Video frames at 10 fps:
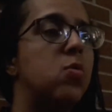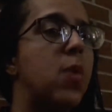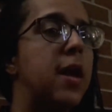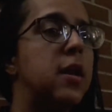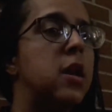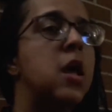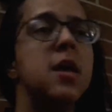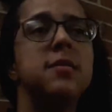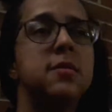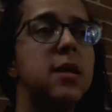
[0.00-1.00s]
when
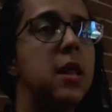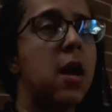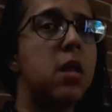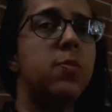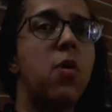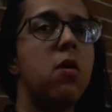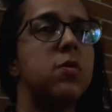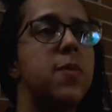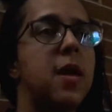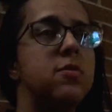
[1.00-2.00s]
sitting on a
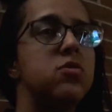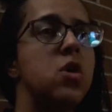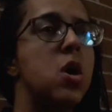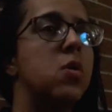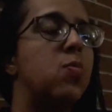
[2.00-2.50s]
park bench,